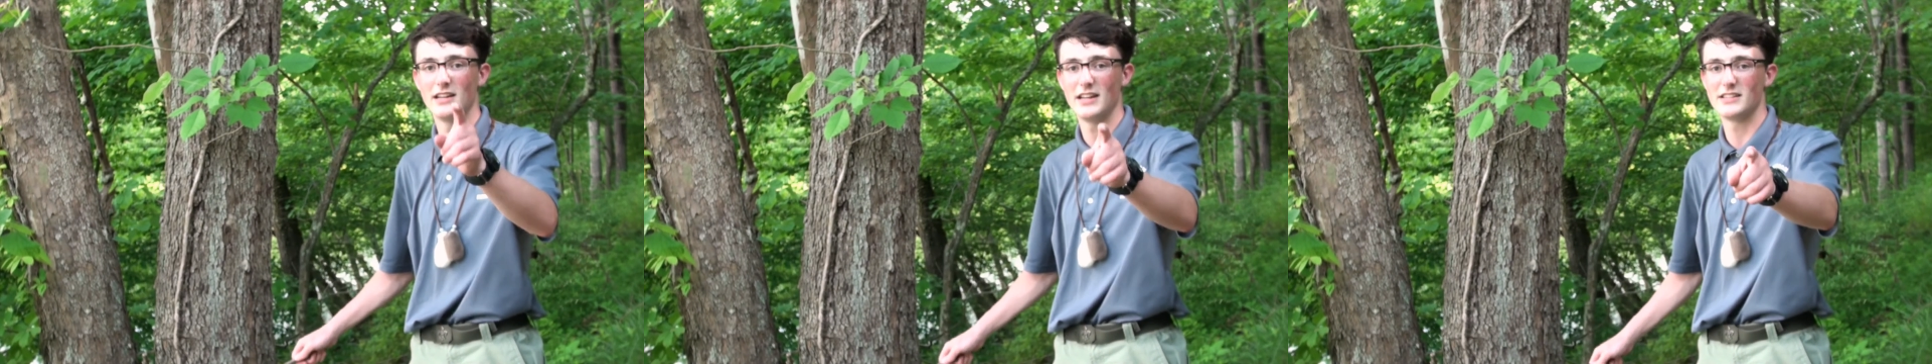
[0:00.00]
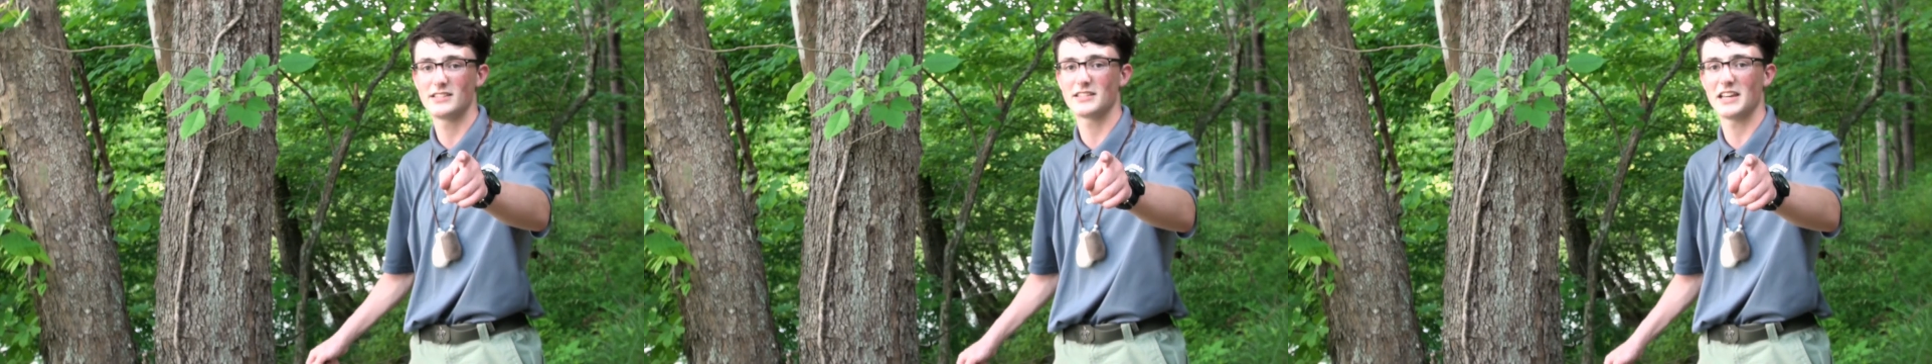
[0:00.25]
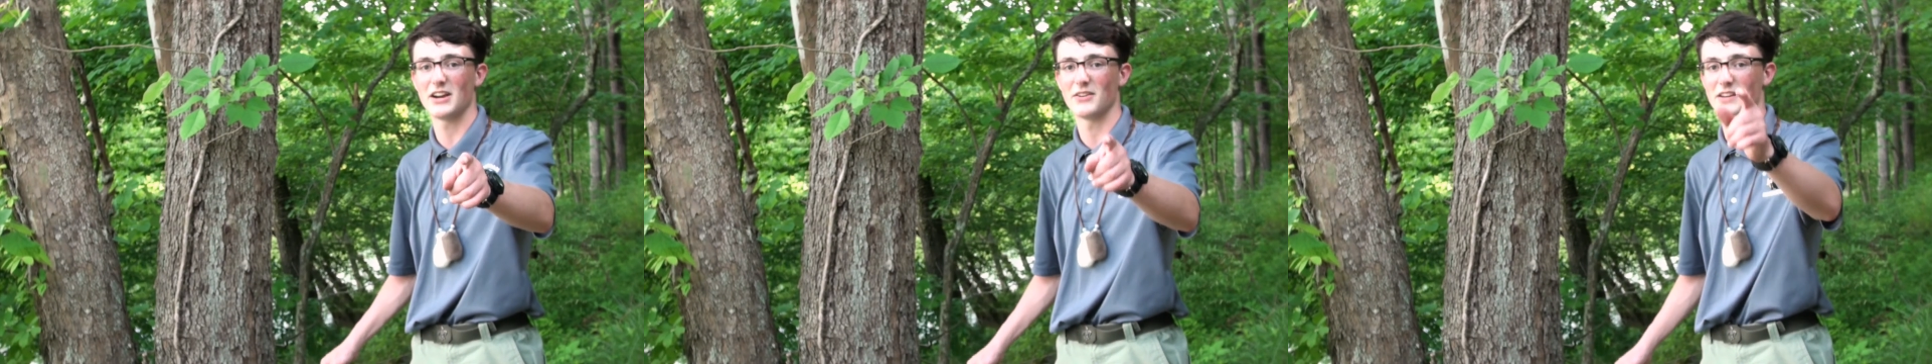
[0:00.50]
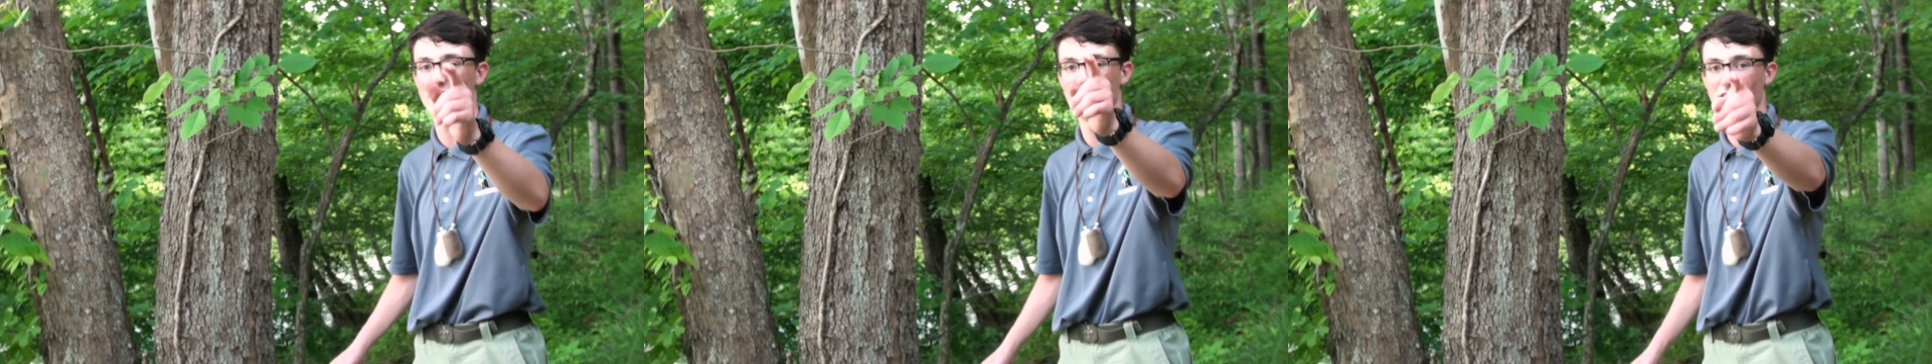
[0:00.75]
it's
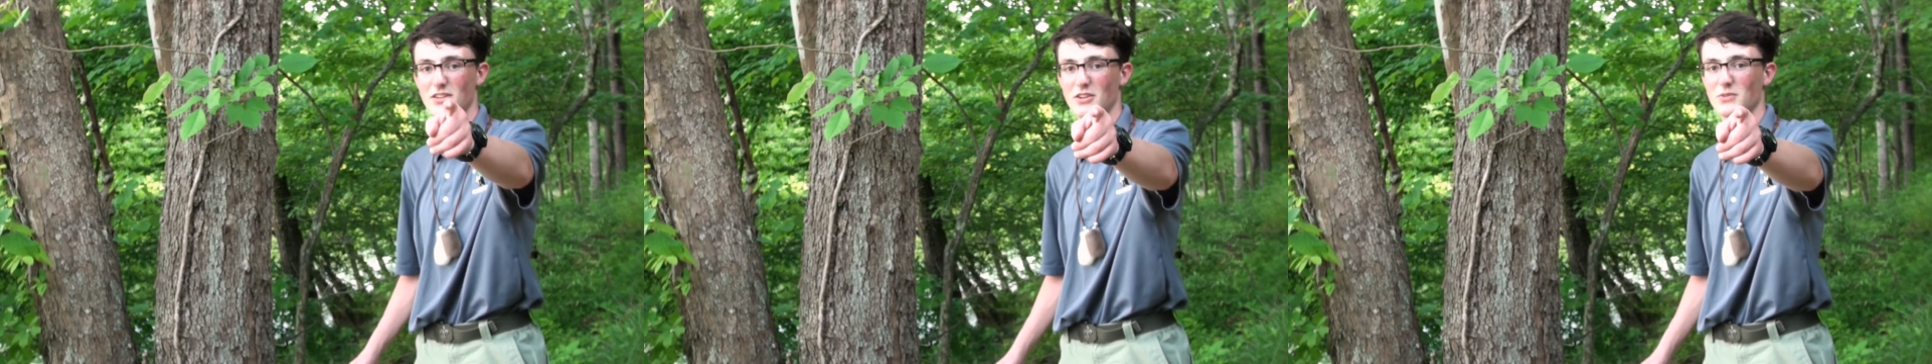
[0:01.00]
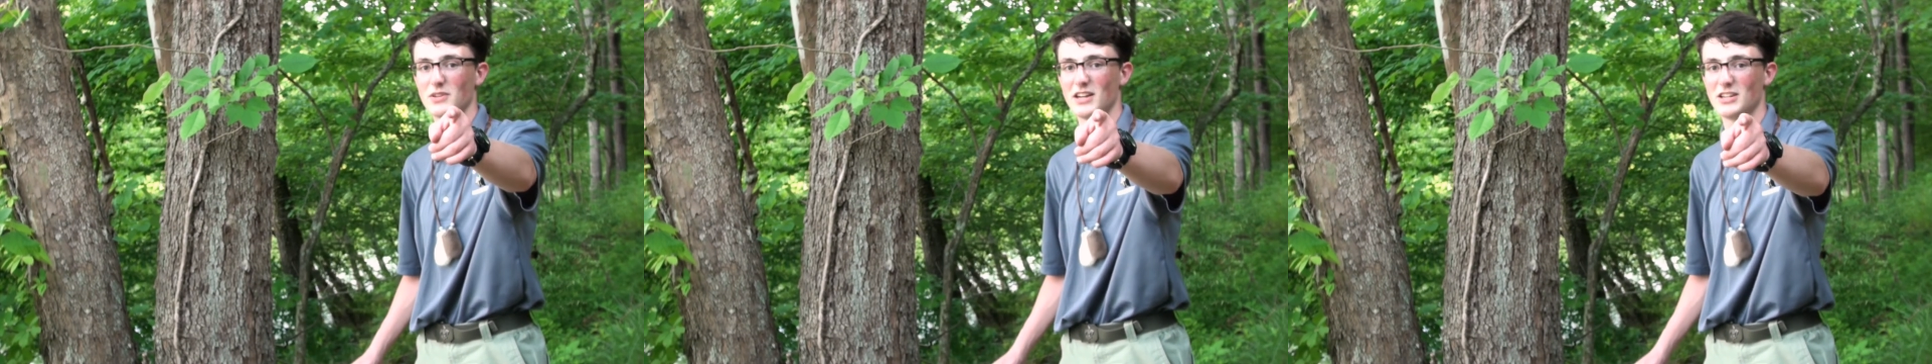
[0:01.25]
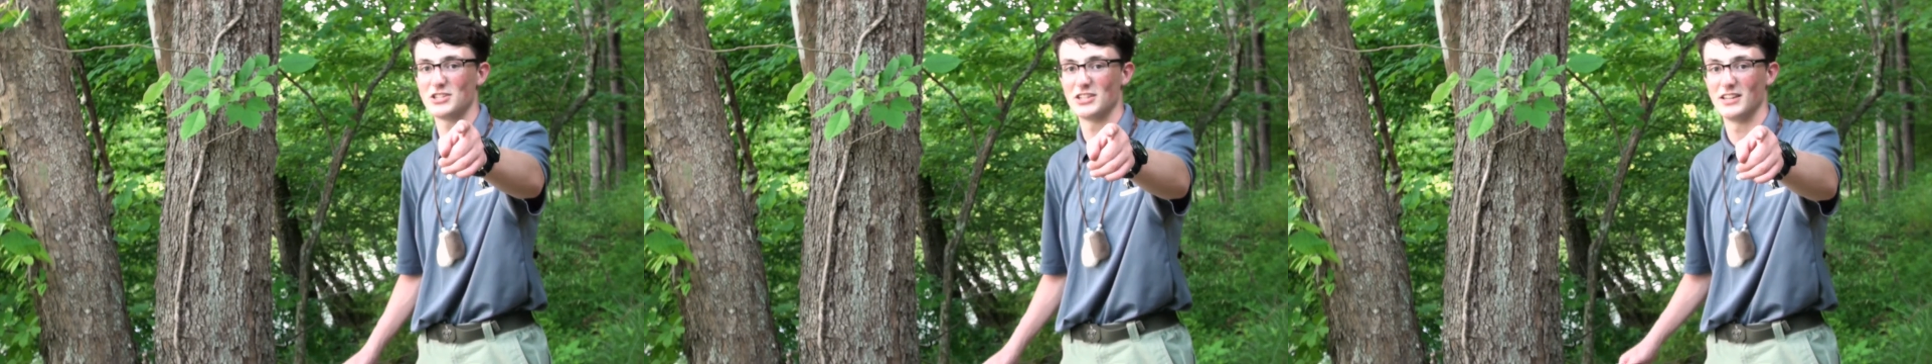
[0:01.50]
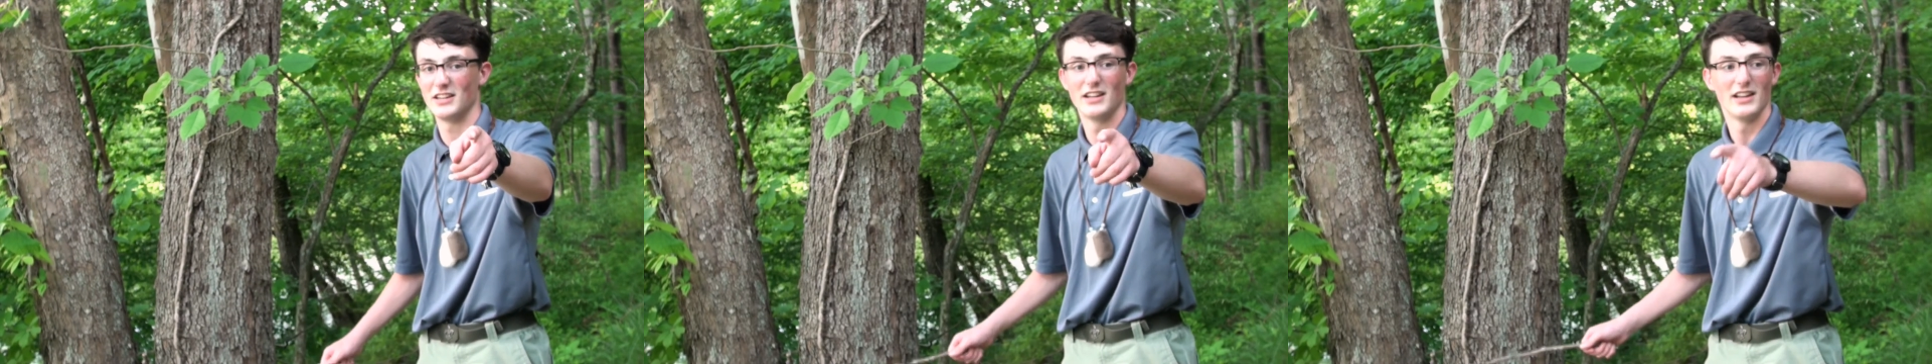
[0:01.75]
scary. Don't touch it.